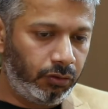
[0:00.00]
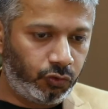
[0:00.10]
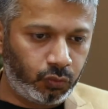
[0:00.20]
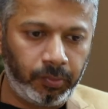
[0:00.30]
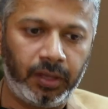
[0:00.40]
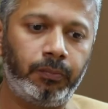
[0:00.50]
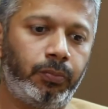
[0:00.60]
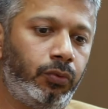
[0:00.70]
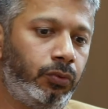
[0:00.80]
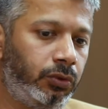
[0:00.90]
swimming
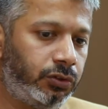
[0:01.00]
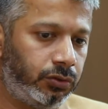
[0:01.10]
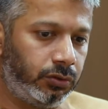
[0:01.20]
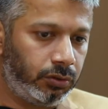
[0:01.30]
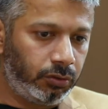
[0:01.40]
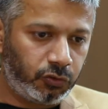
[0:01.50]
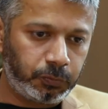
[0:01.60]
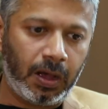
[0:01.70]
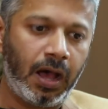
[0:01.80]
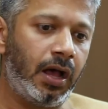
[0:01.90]
pools,
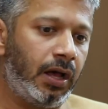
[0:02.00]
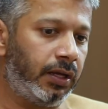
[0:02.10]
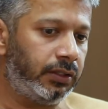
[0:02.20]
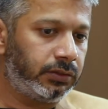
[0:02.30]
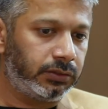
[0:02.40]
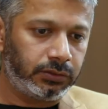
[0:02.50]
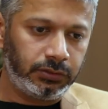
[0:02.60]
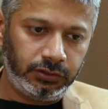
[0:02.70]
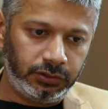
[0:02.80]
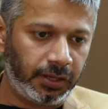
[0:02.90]
spas,
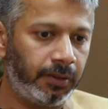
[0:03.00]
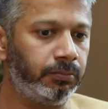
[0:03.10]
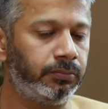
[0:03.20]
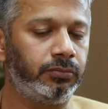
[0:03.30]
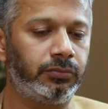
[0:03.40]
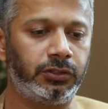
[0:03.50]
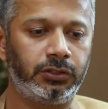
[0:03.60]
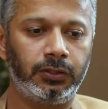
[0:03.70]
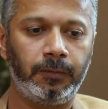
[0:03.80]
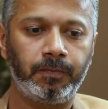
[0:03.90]
gyms,
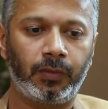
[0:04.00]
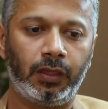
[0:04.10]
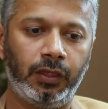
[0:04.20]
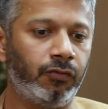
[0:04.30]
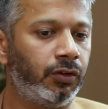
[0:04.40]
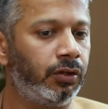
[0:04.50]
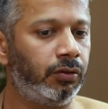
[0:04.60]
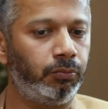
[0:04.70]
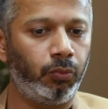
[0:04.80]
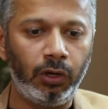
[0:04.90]

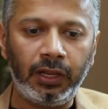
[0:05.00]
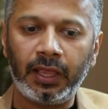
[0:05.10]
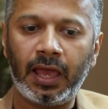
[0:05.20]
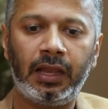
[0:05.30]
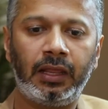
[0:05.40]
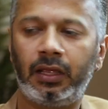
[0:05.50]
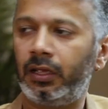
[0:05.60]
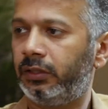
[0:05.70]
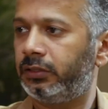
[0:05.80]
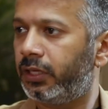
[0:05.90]
even bowling
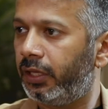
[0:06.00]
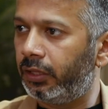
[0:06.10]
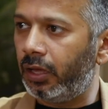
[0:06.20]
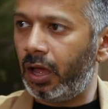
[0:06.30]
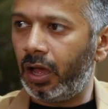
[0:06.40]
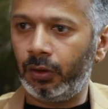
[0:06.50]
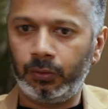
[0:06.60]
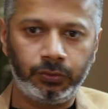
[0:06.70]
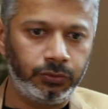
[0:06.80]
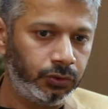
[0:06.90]
alley inside the
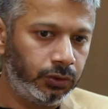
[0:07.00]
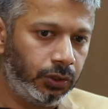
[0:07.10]
house.